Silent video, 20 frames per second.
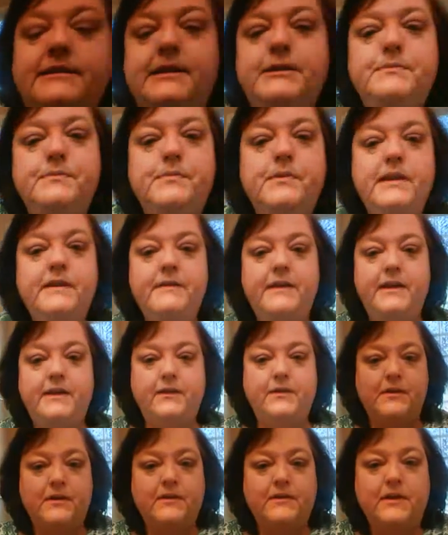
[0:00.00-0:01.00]
Didn't plan that
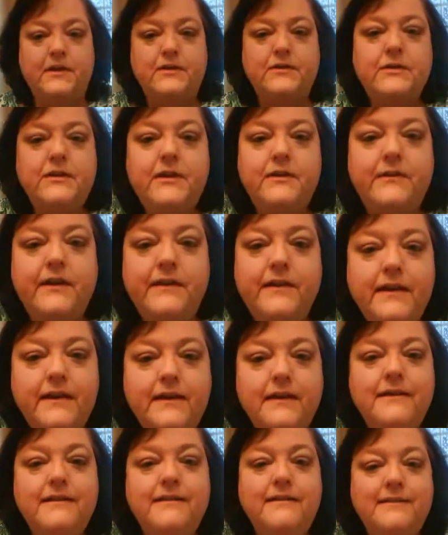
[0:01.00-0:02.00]
as well as I should have, I
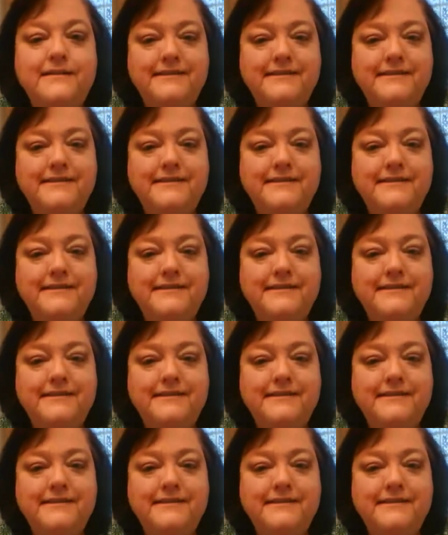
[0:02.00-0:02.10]
think.